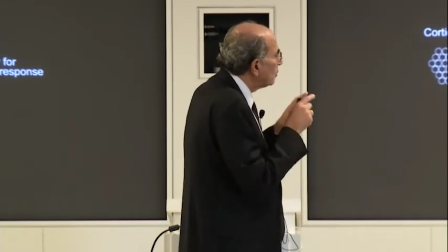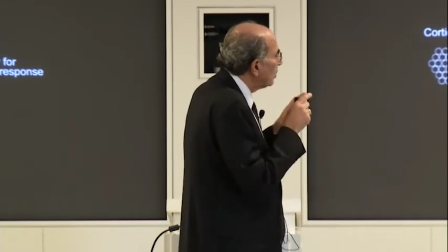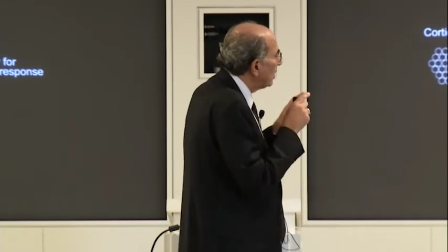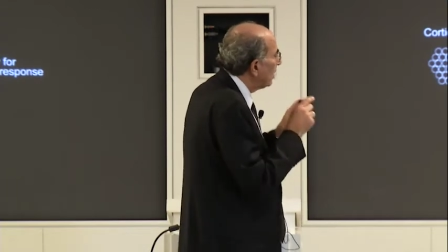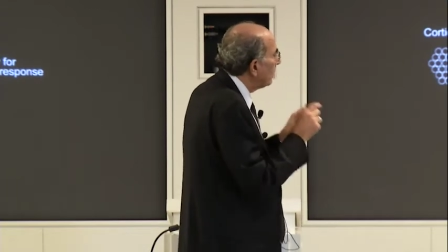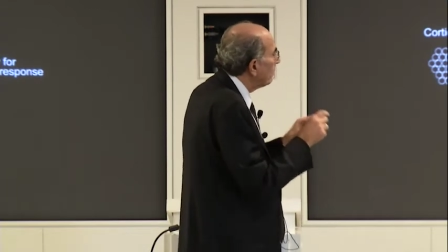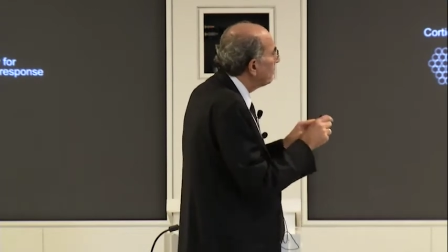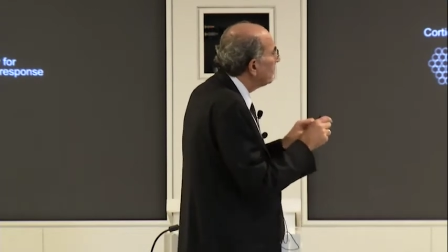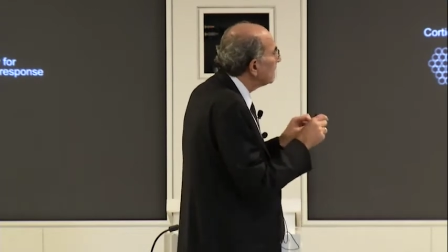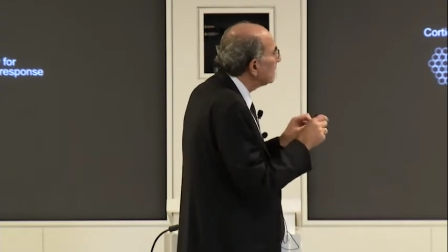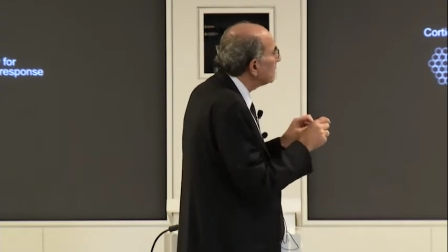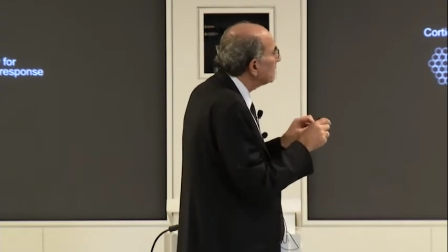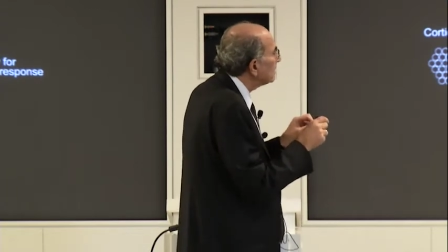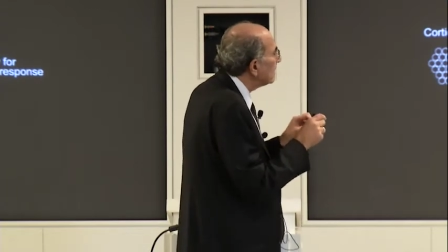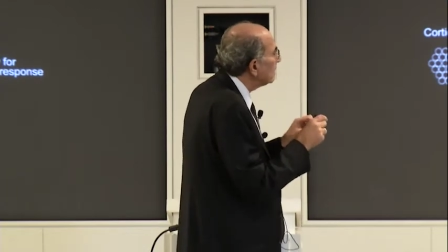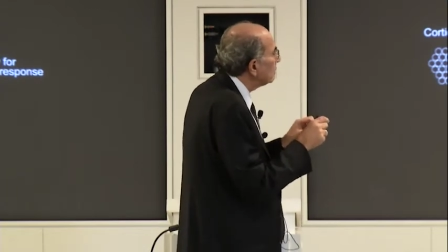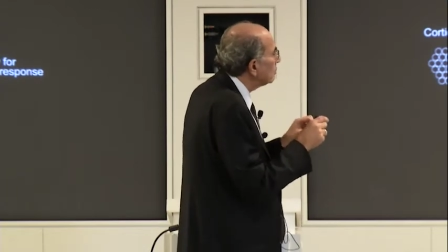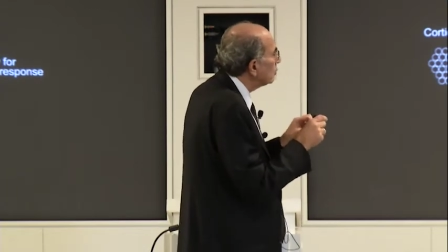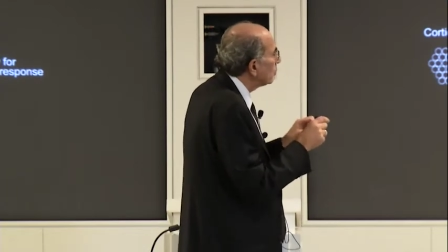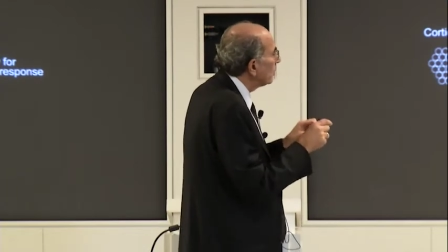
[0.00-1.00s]
the
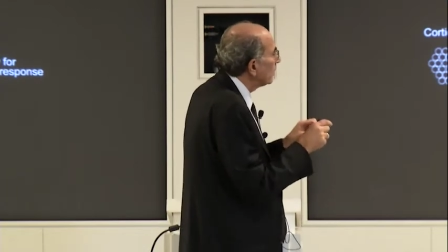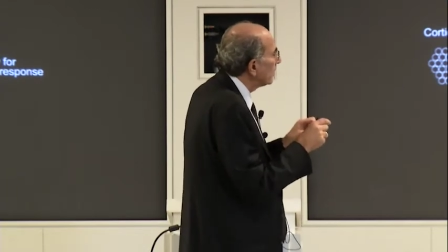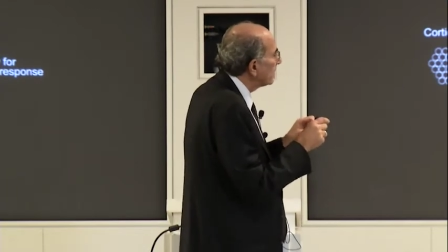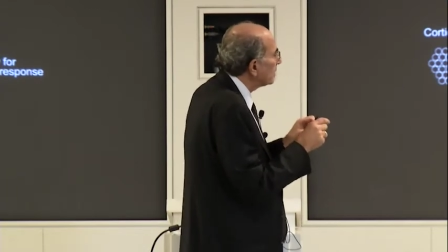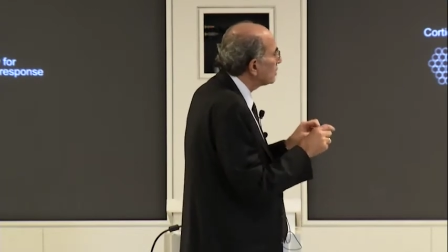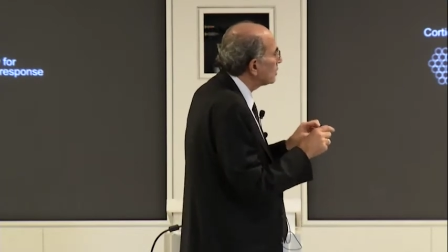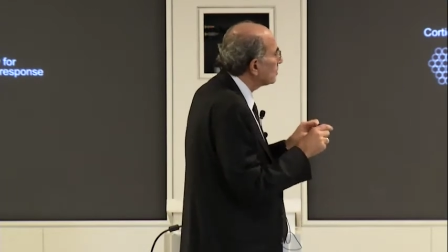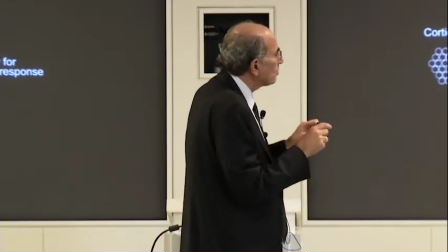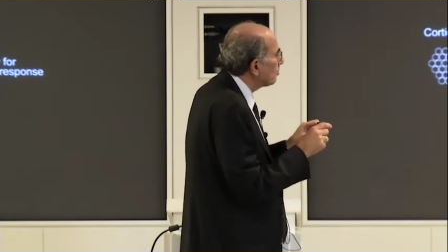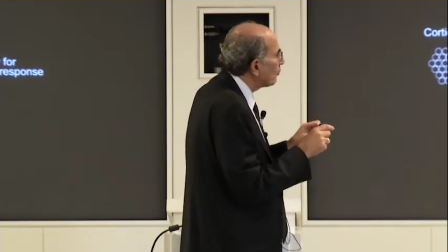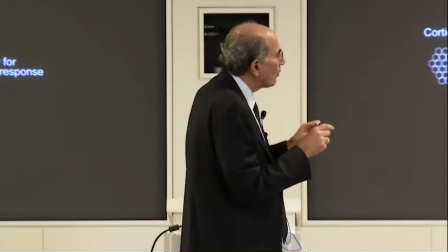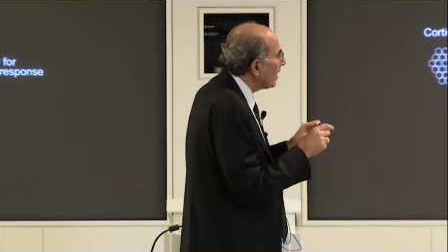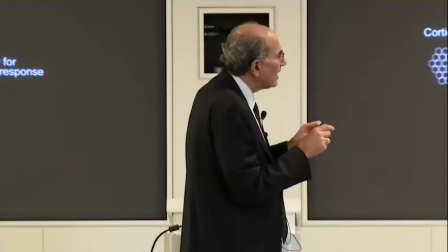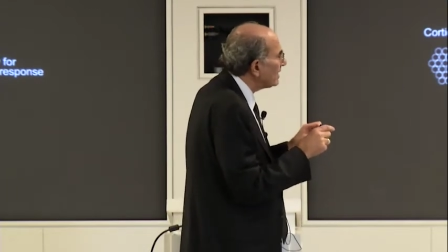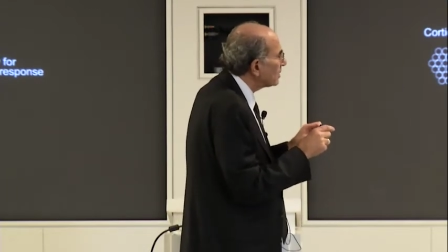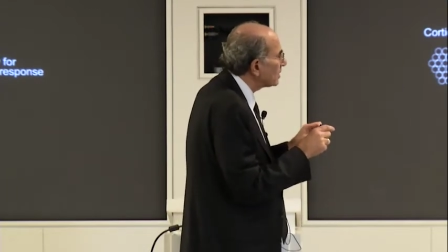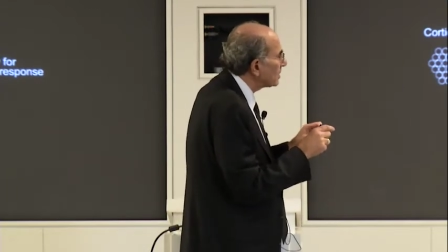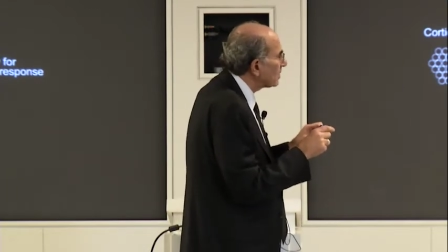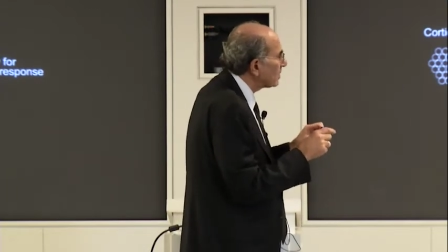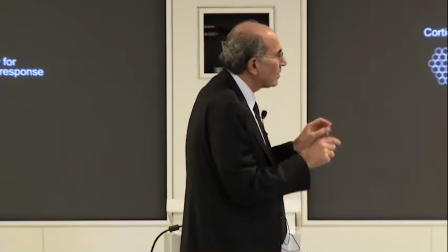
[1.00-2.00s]
ability to
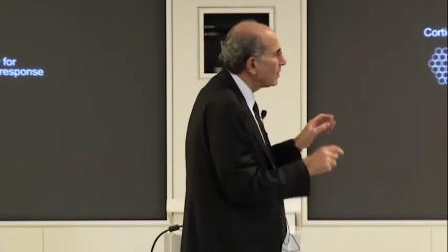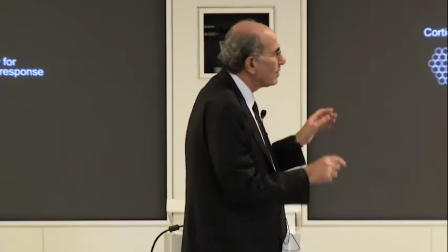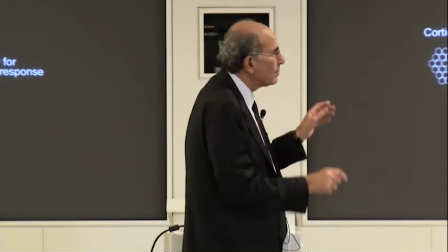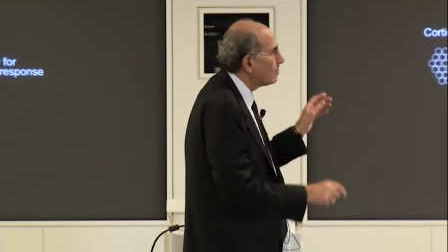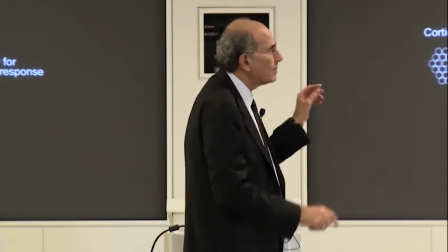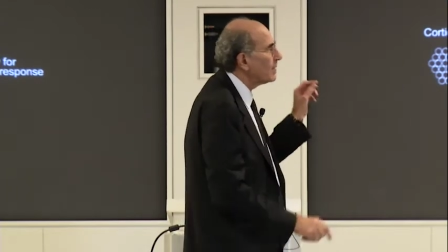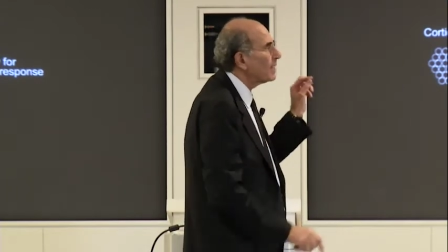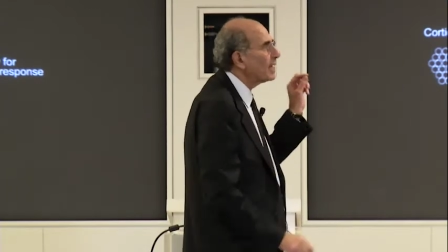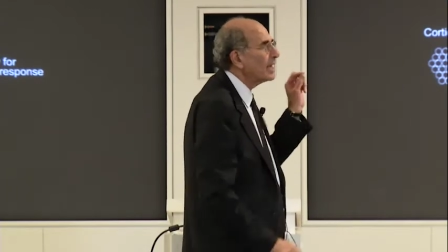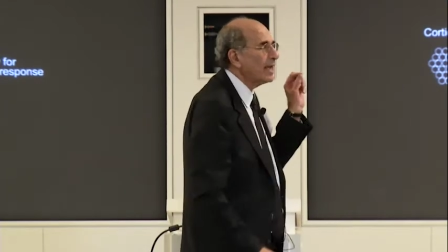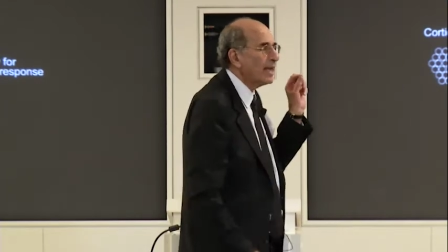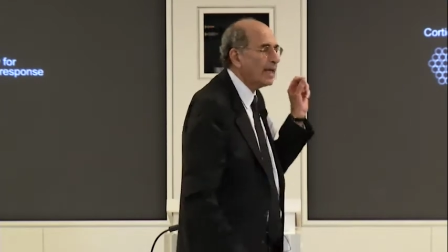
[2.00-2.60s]
express them